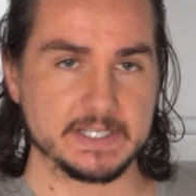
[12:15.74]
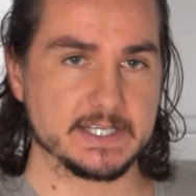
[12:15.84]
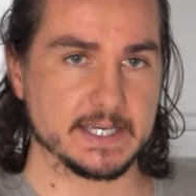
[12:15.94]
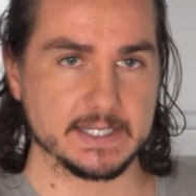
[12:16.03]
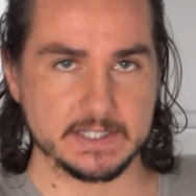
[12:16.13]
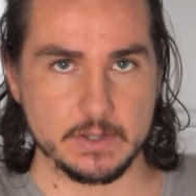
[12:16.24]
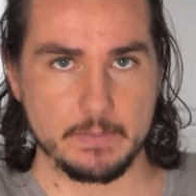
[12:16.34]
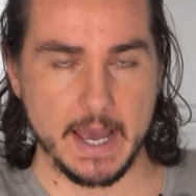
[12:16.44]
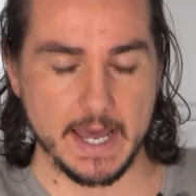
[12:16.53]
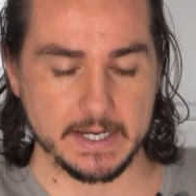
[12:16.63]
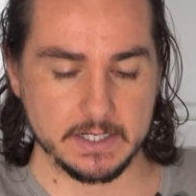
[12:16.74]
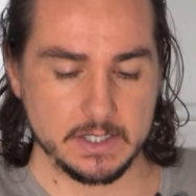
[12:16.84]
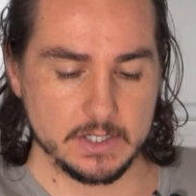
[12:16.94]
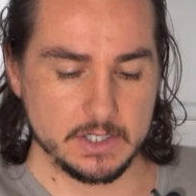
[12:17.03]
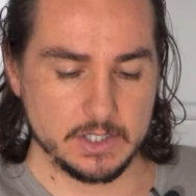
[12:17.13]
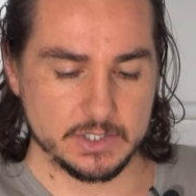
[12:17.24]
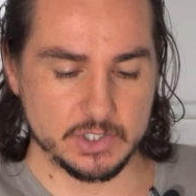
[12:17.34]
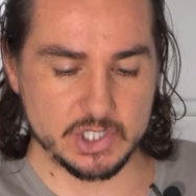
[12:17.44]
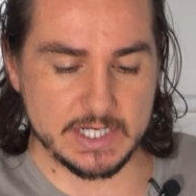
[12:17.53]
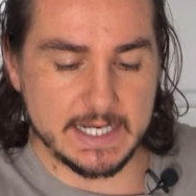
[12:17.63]
it sticking to the pan.
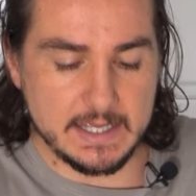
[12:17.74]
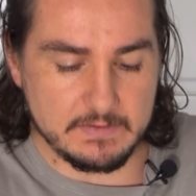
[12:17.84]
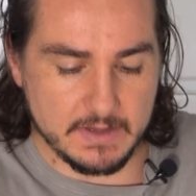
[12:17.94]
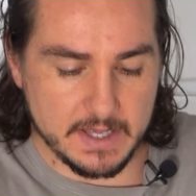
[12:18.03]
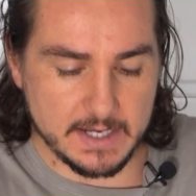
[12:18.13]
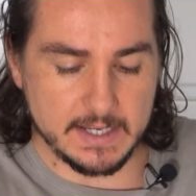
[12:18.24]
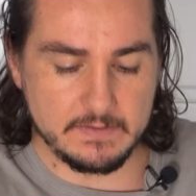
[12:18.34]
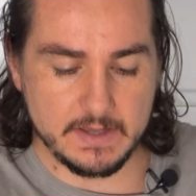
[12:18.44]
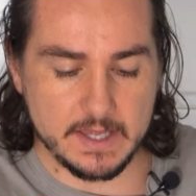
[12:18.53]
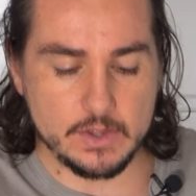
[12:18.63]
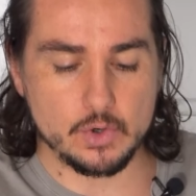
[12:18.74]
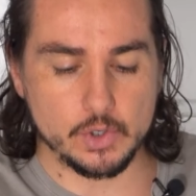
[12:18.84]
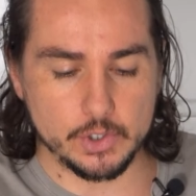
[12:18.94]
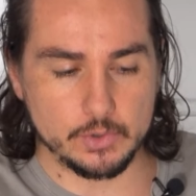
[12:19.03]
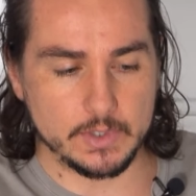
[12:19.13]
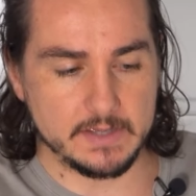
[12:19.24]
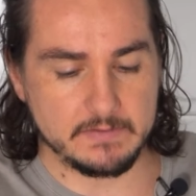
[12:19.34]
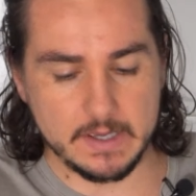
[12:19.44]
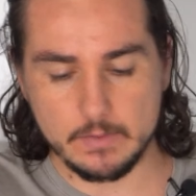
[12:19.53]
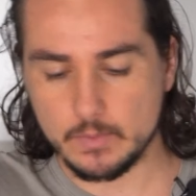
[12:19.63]
So just leave it in the oil,
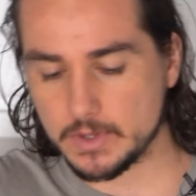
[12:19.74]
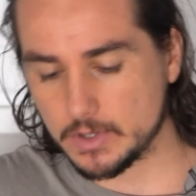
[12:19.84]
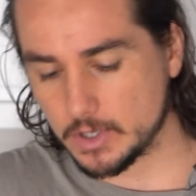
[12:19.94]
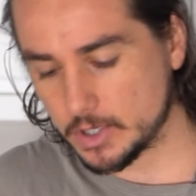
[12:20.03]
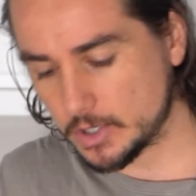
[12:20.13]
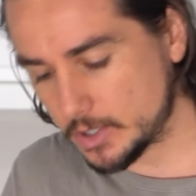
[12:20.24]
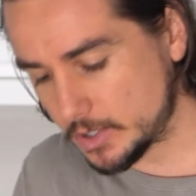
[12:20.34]
leave it with the